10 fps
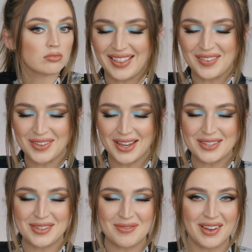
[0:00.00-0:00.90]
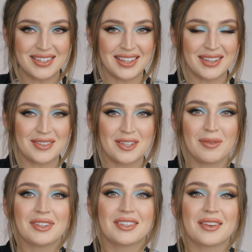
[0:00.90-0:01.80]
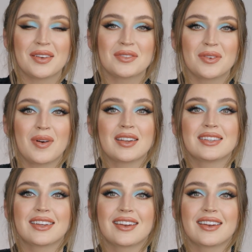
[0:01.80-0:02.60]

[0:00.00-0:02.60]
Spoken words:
I love you guys so much. Thank you so much as always for watching,